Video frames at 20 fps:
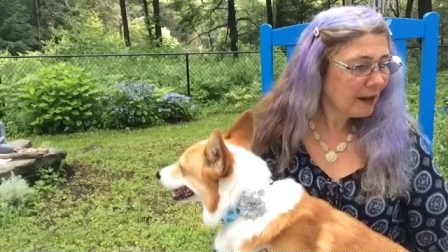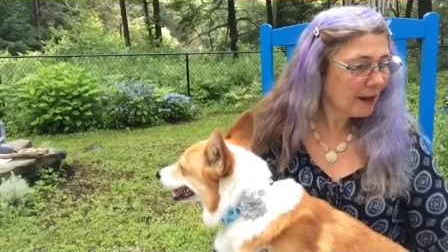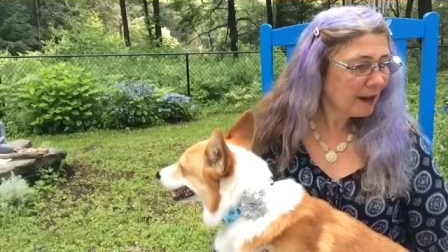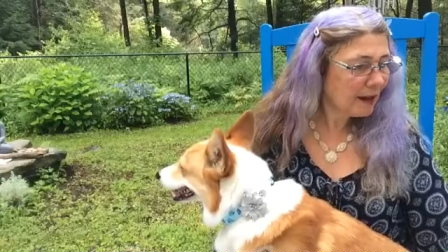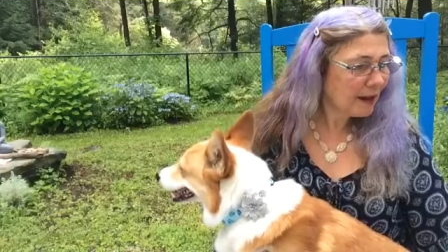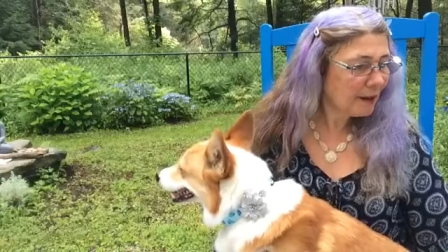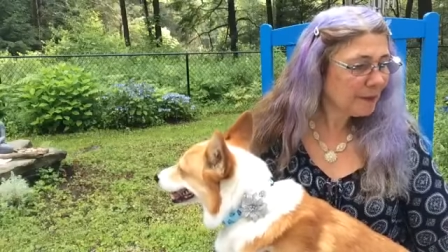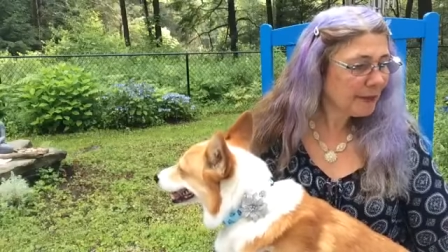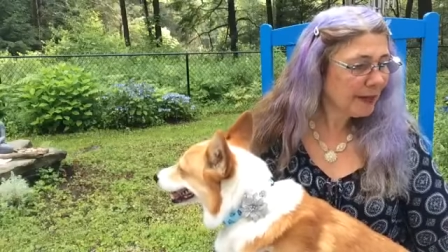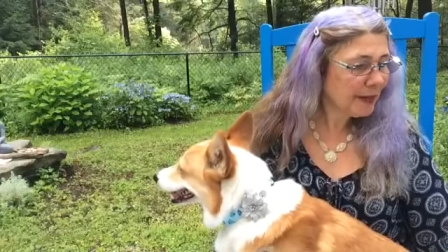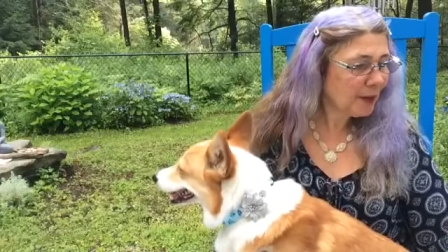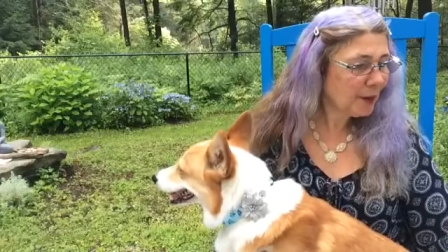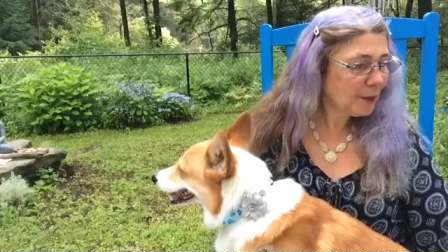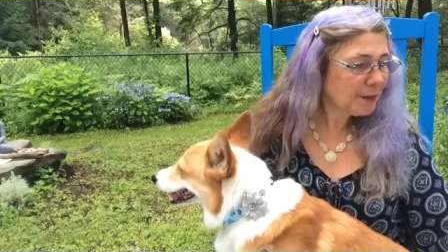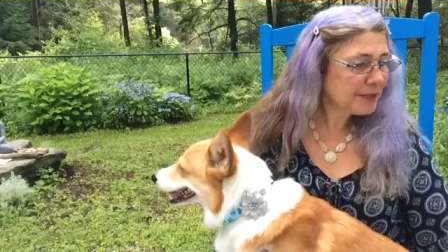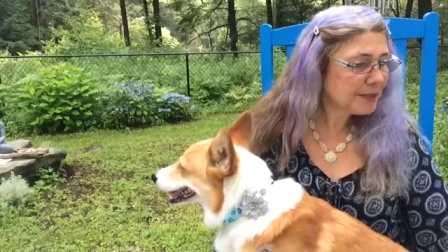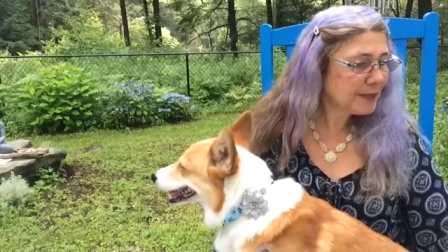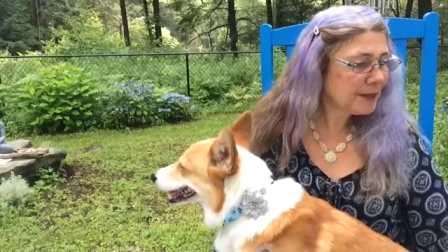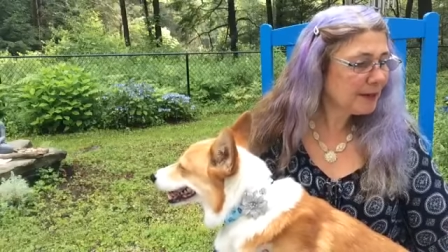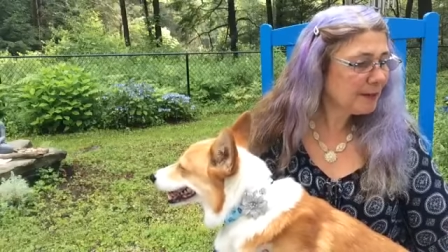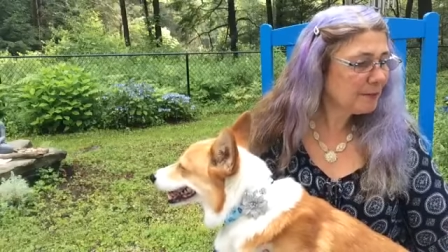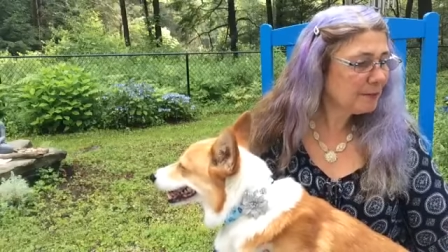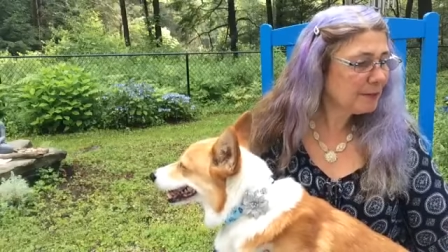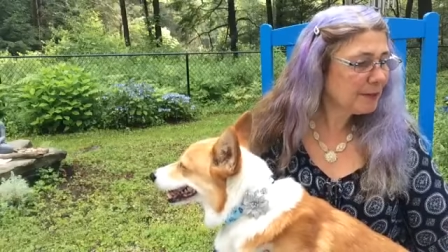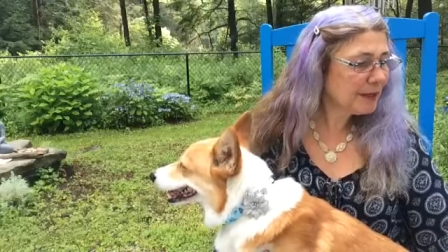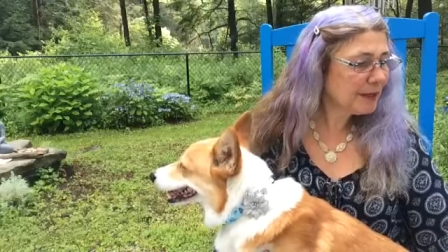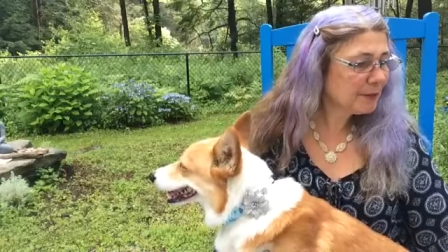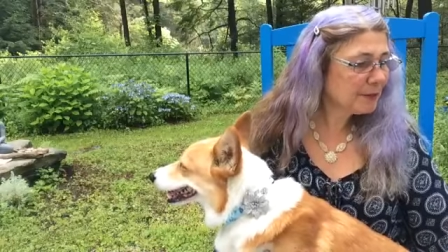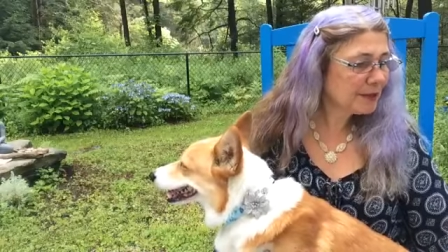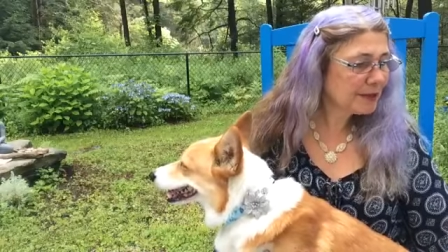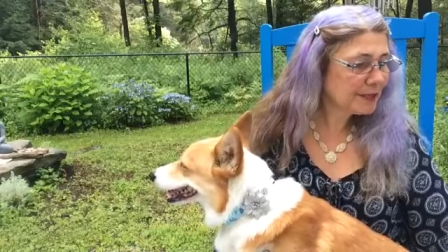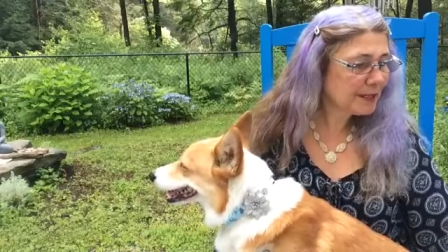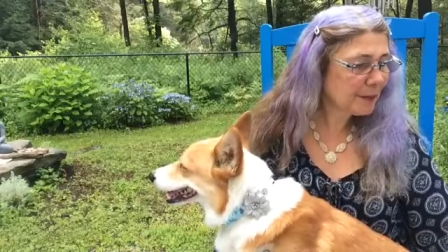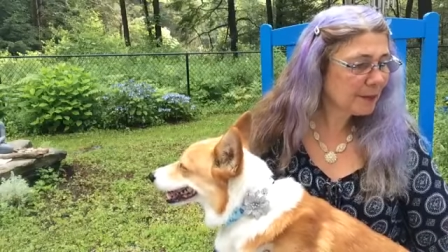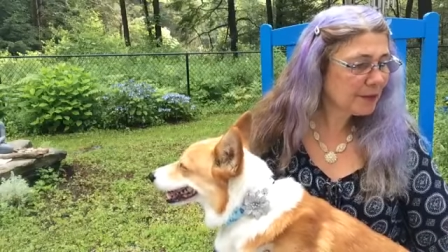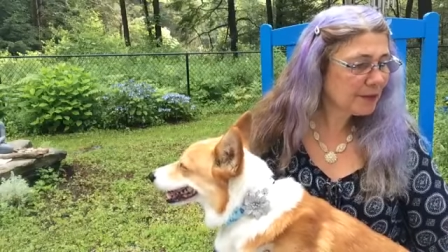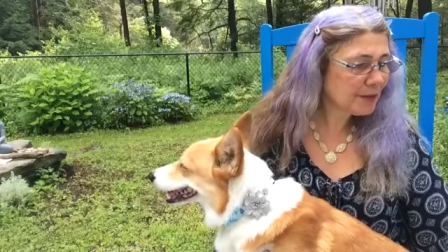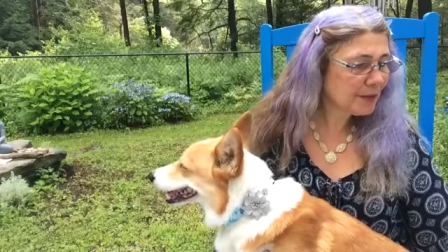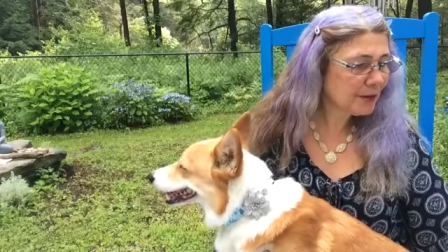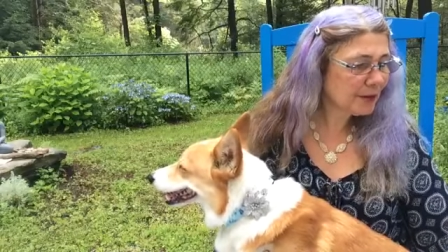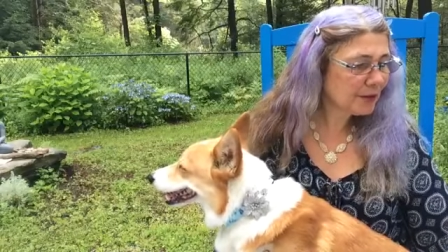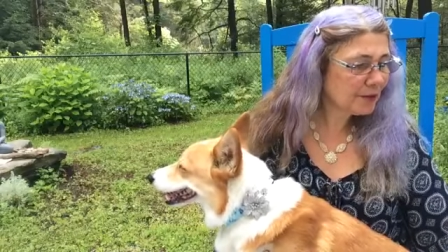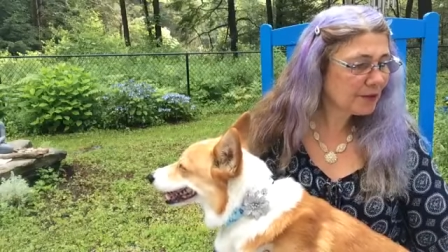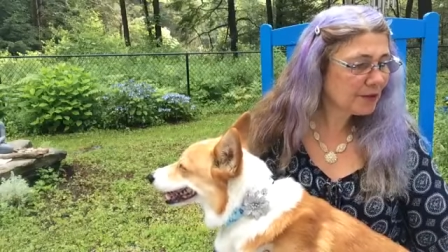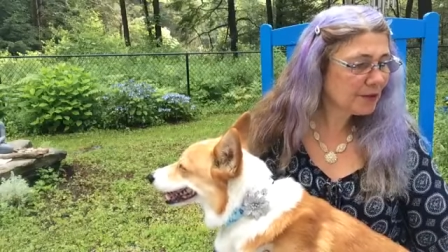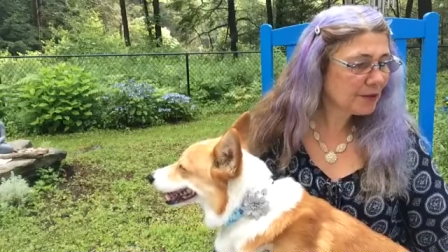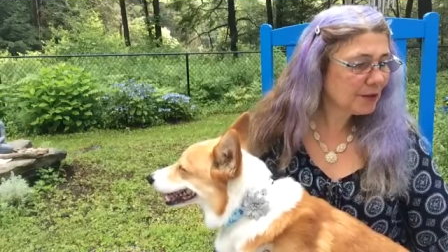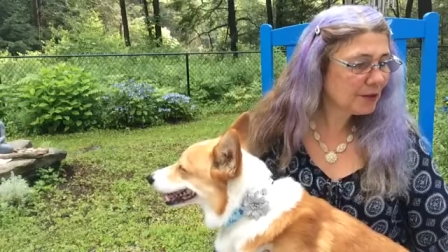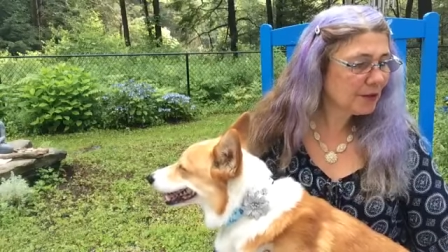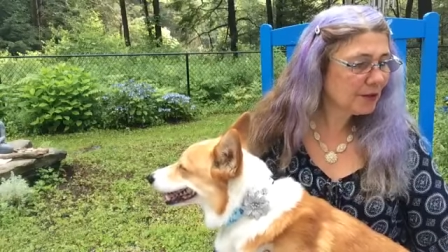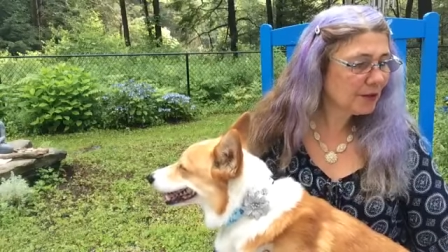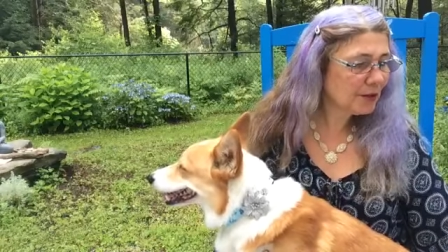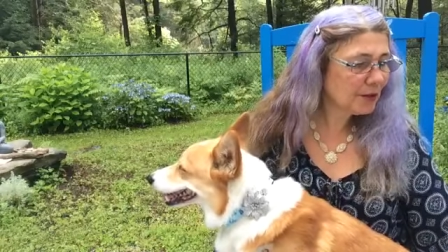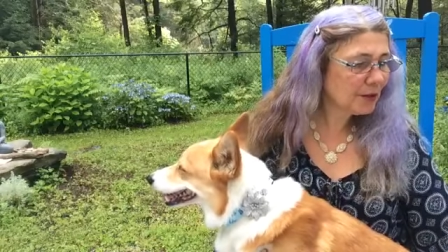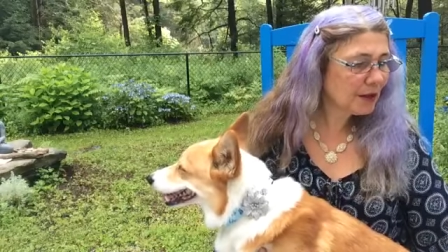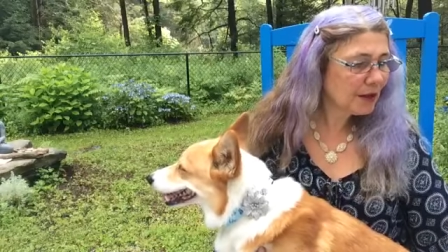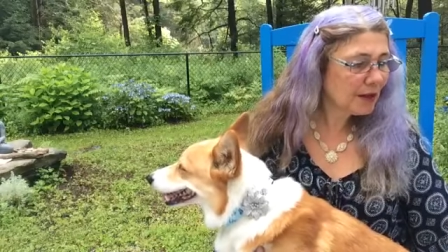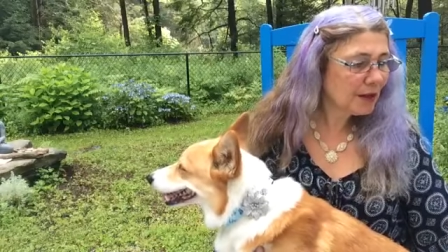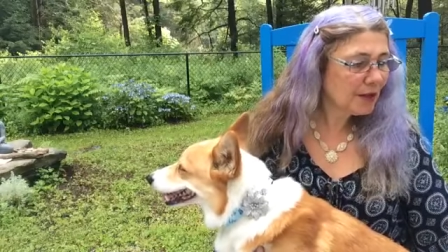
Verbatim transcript: It helps them be receptive to